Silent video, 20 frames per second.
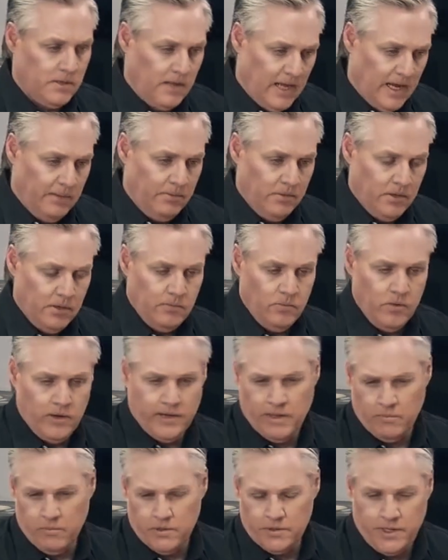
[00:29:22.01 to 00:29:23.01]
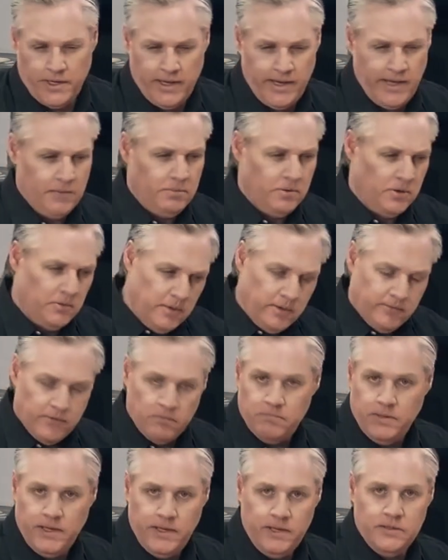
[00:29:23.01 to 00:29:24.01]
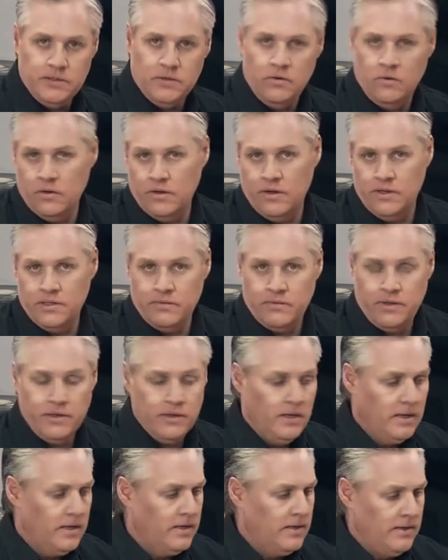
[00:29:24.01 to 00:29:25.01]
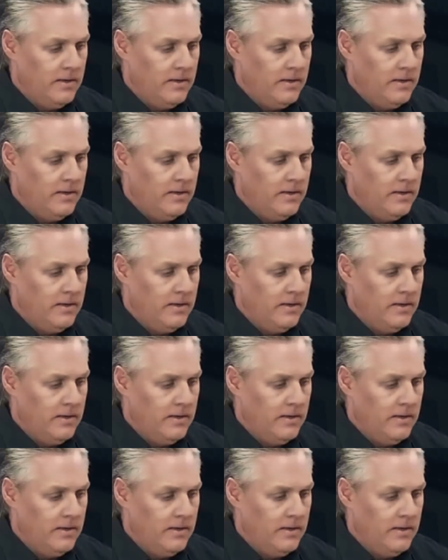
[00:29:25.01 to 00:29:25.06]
label them, work out what you had, put them in different bins, and organize everything.